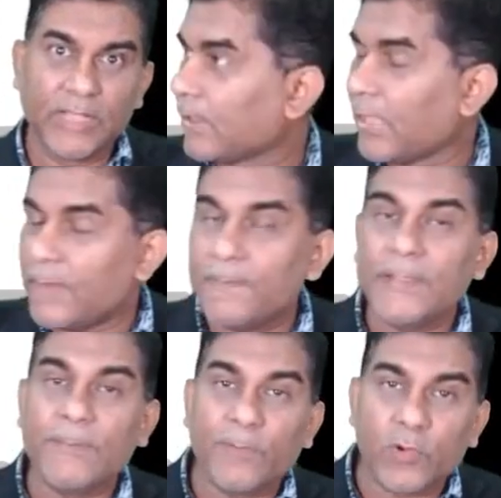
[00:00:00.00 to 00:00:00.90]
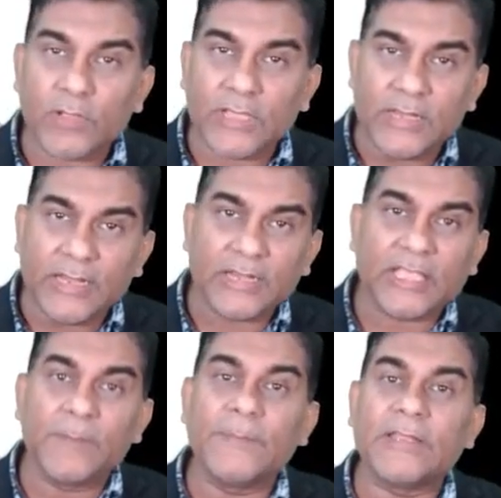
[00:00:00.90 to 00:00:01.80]
Can be broken and
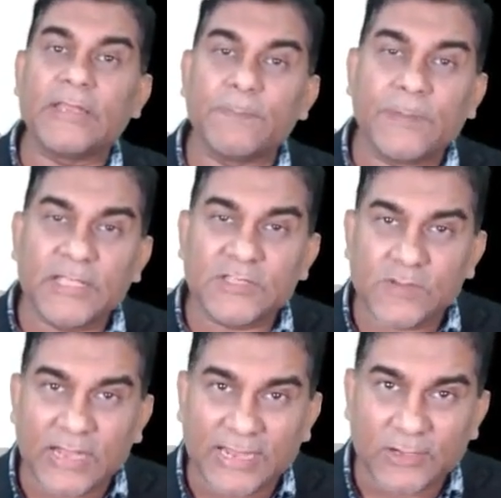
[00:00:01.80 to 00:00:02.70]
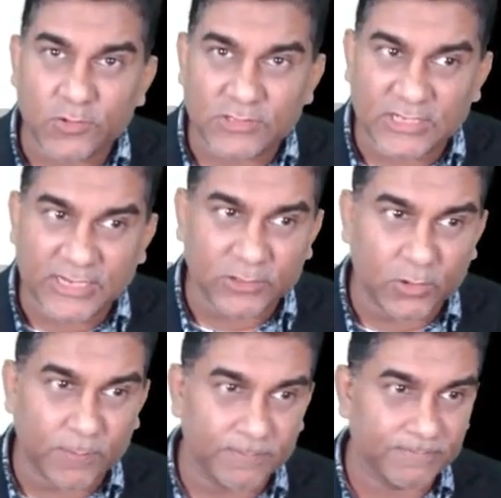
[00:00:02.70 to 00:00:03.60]
can be replaced with hydrogen
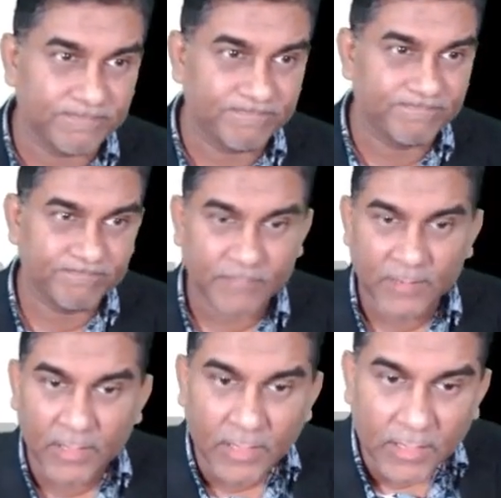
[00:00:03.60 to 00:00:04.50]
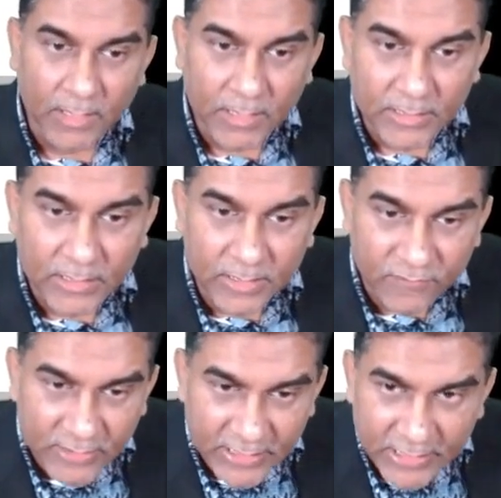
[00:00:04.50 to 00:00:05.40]
atom. If
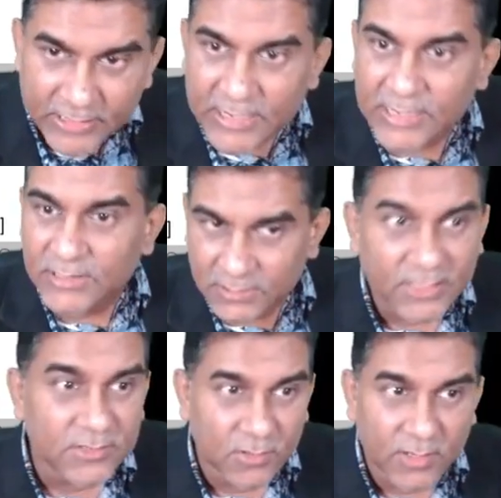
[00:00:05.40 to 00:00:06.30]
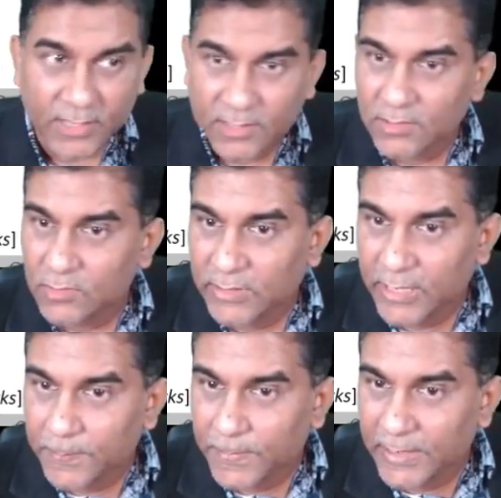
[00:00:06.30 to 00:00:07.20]
needed, yes, correct, you
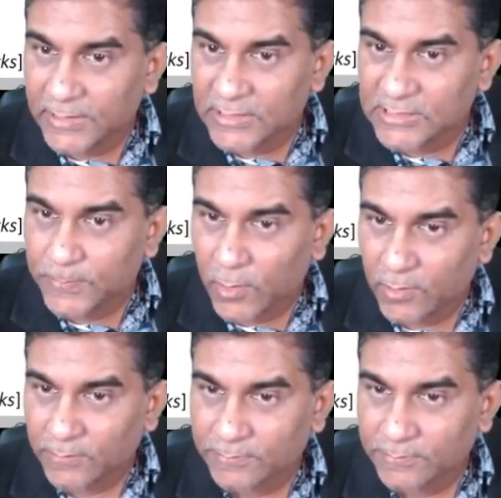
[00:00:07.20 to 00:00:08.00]
can break this bond.